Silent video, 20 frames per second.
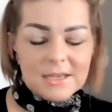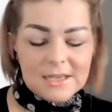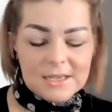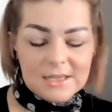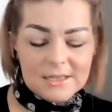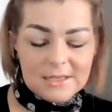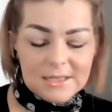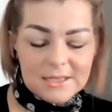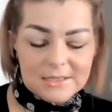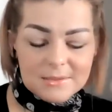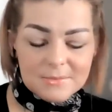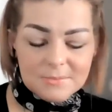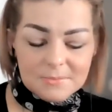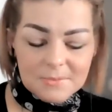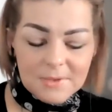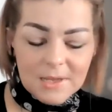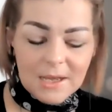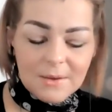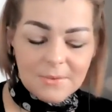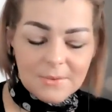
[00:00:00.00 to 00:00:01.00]
And that's
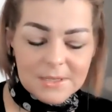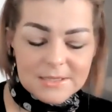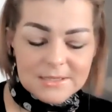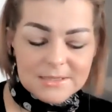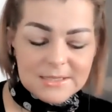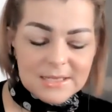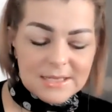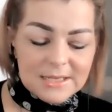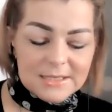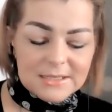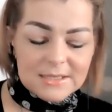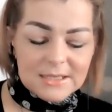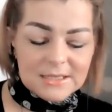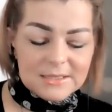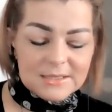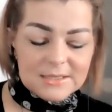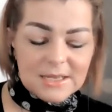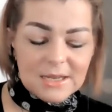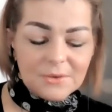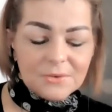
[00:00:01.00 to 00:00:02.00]
how I say
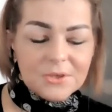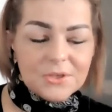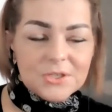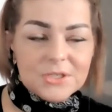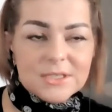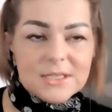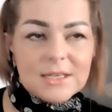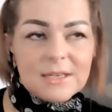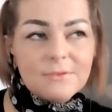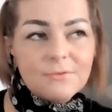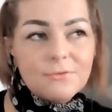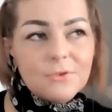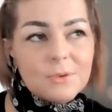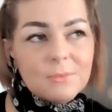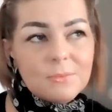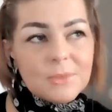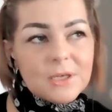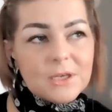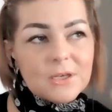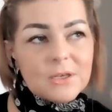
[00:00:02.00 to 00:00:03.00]
it's how you deliver
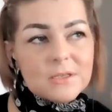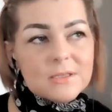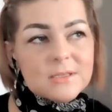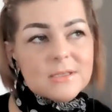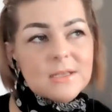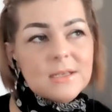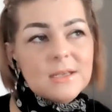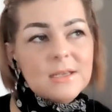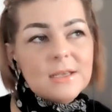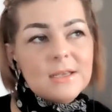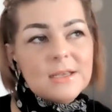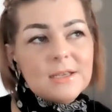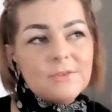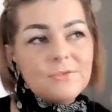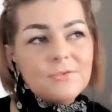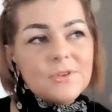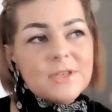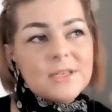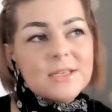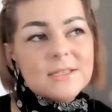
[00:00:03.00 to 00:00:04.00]
it, because
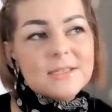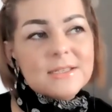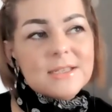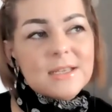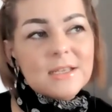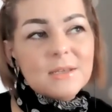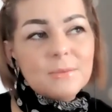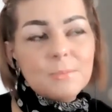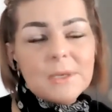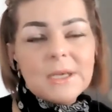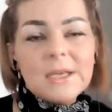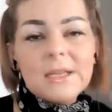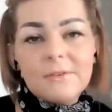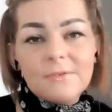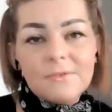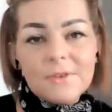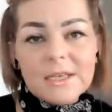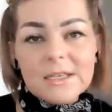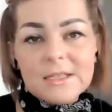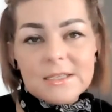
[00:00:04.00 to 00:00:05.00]
if you say you're being a
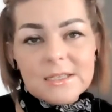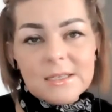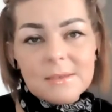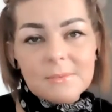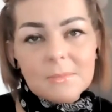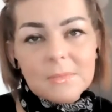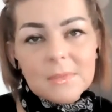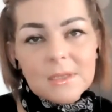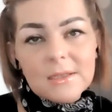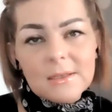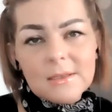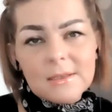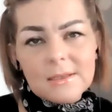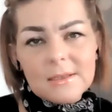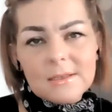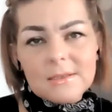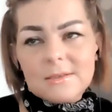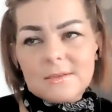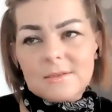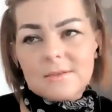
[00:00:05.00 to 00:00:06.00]
victim,
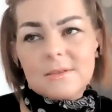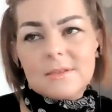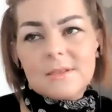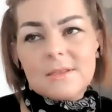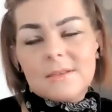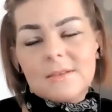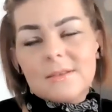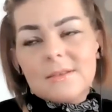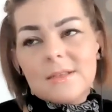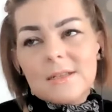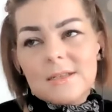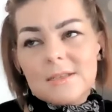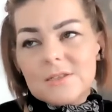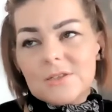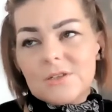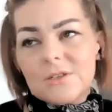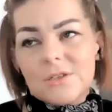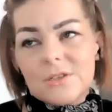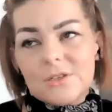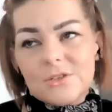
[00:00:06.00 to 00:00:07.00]
that's
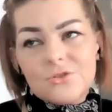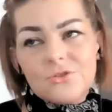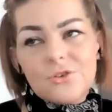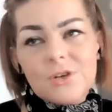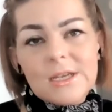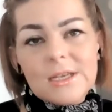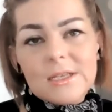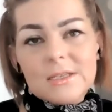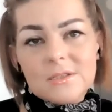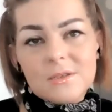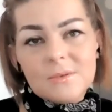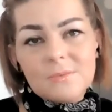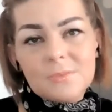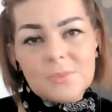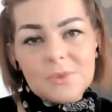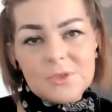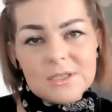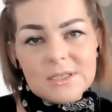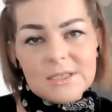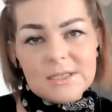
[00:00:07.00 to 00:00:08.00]
going to trigger
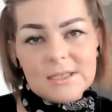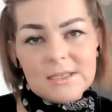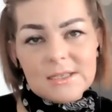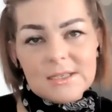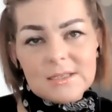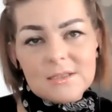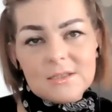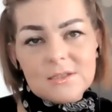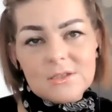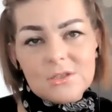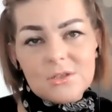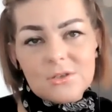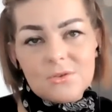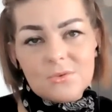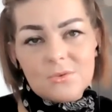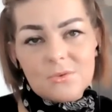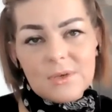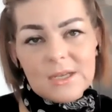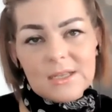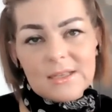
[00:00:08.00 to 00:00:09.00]
somebody
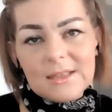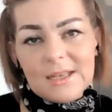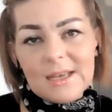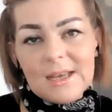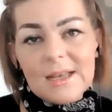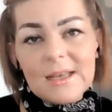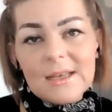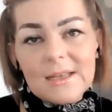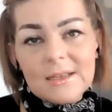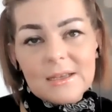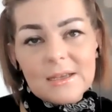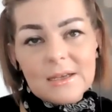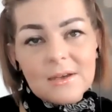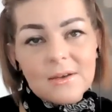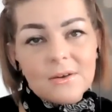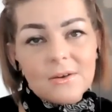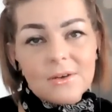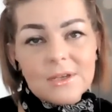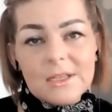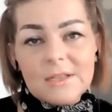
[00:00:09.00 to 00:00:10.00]
into either
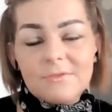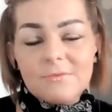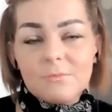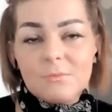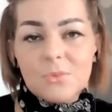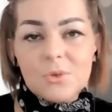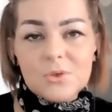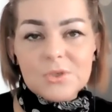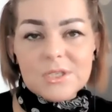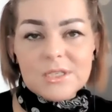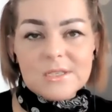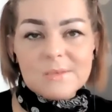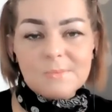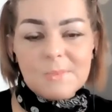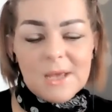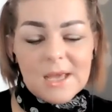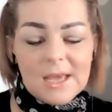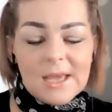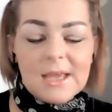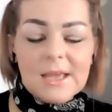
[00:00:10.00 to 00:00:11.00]
anger or even more
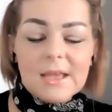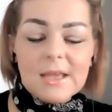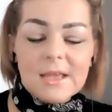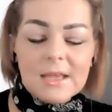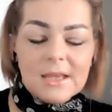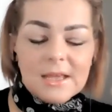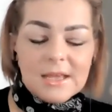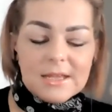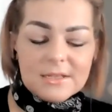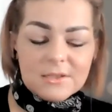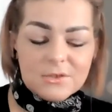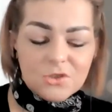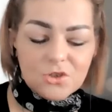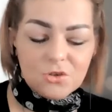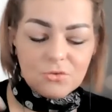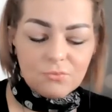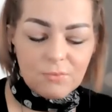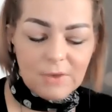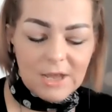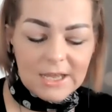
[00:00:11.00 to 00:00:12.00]
despair. It's
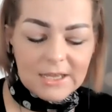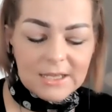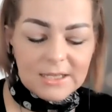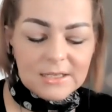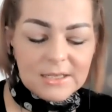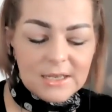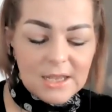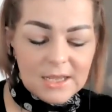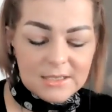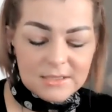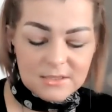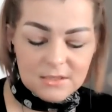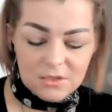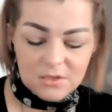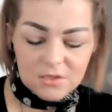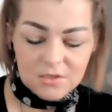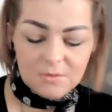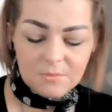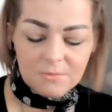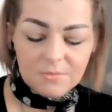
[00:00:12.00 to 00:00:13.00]
to recognize
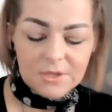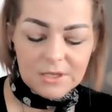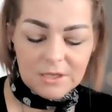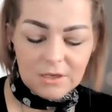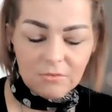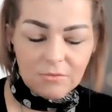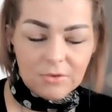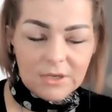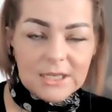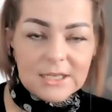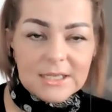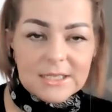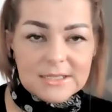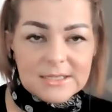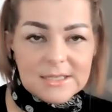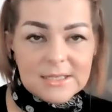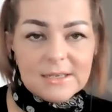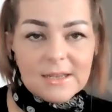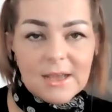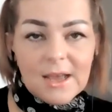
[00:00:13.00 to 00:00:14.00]
that something really
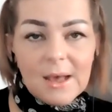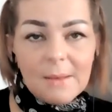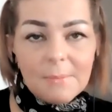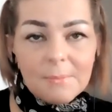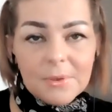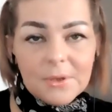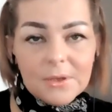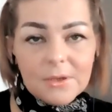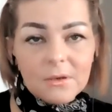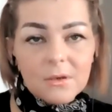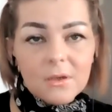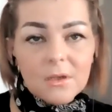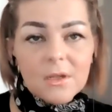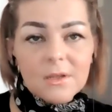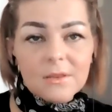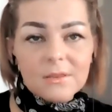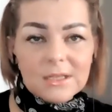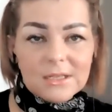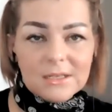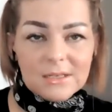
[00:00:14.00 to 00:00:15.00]
did happen
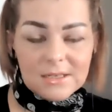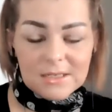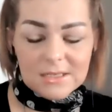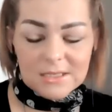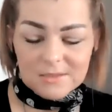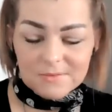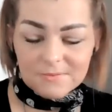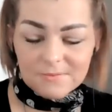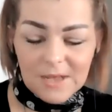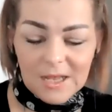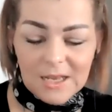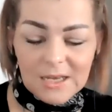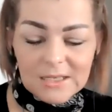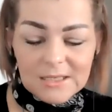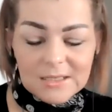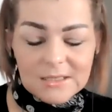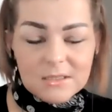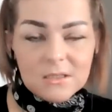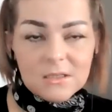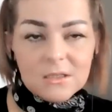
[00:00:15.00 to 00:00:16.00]
that is
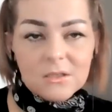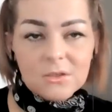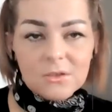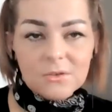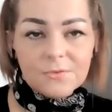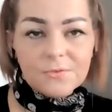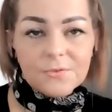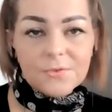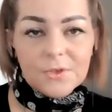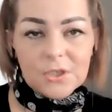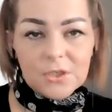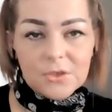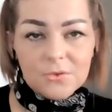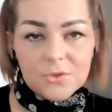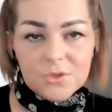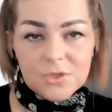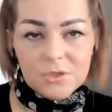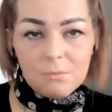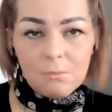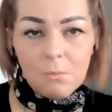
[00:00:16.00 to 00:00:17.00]
valid enough for you
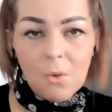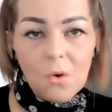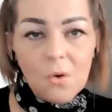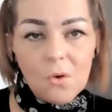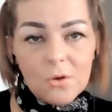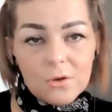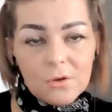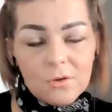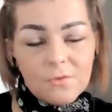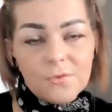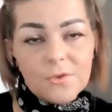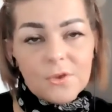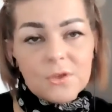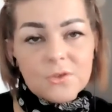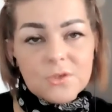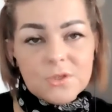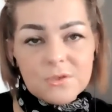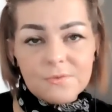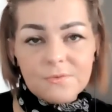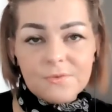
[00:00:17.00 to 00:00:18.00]
to mourn, for
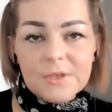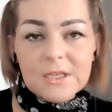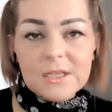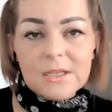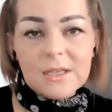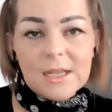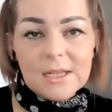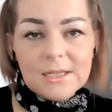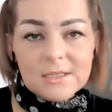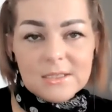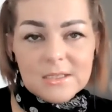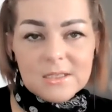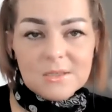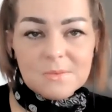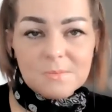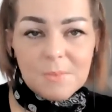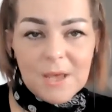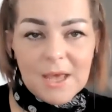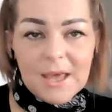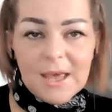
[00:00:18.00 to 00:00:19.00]
you to feel that
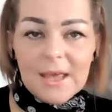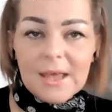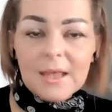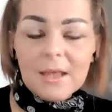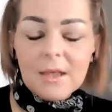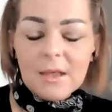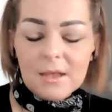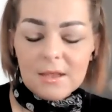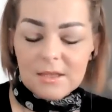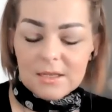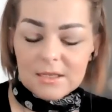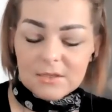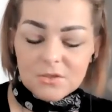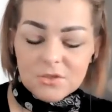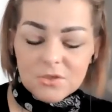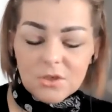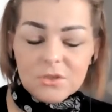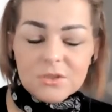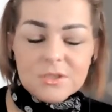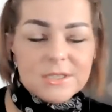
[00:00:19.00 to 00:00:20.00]
despair. It's
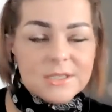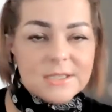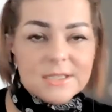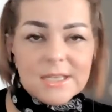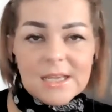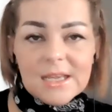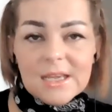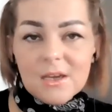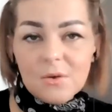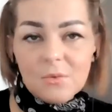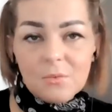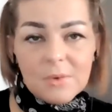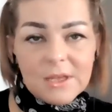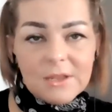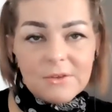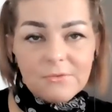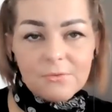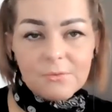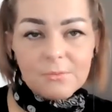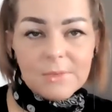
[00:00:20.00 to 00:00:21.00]
not to take
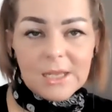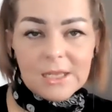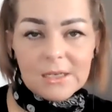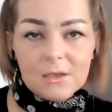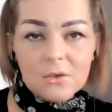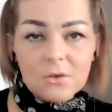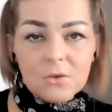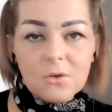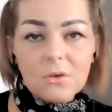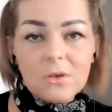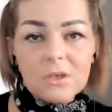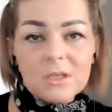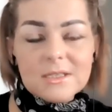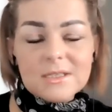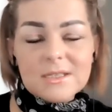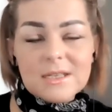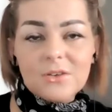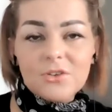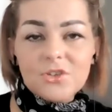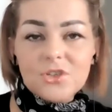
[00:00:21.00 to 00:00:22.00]
away from that at all.
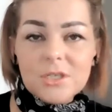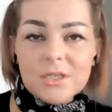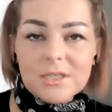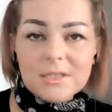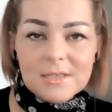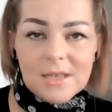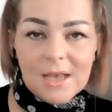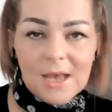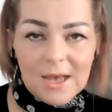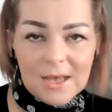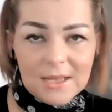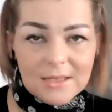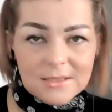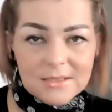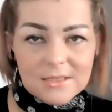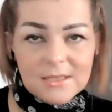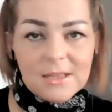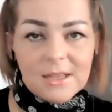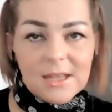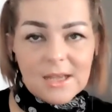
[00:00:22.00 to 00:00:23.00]
It's actually to
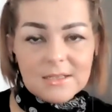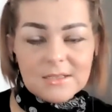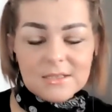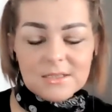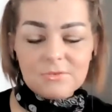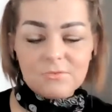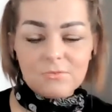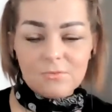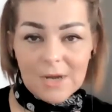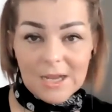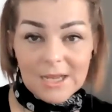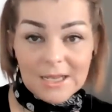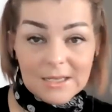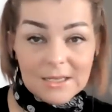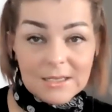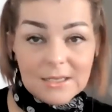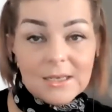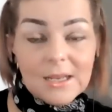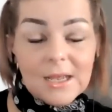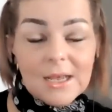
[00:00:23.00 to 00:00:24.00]
add to that, to
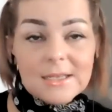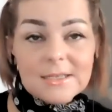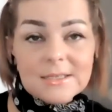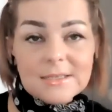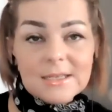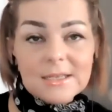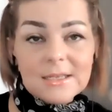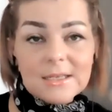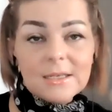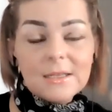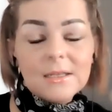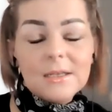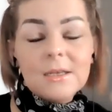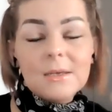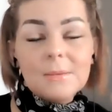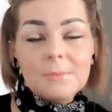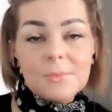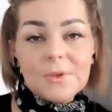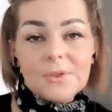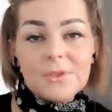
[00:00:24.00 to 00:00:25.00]
recognize it,
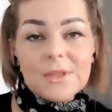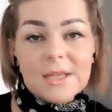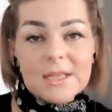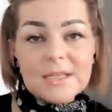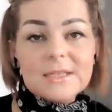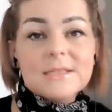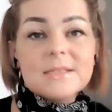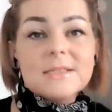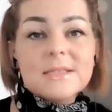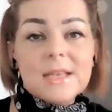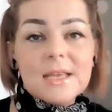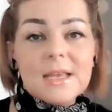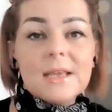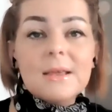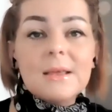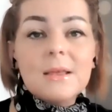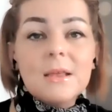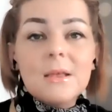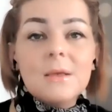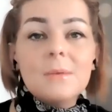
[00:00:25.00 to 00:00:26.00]
but then
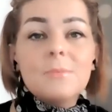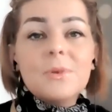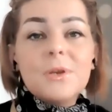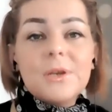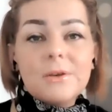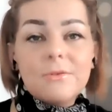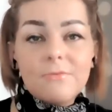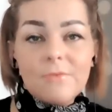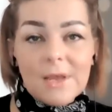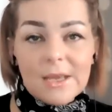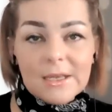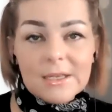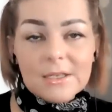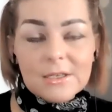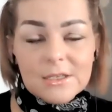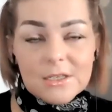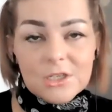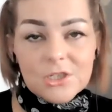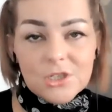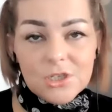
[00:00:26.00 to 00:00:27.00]
say, but in
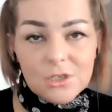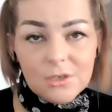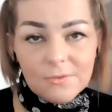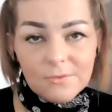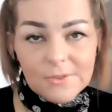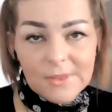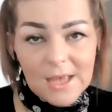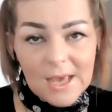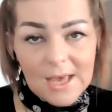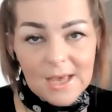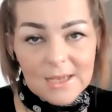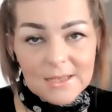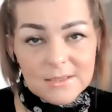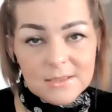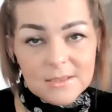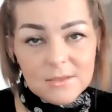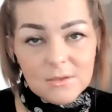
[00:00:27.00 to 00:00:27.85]
recognition of that,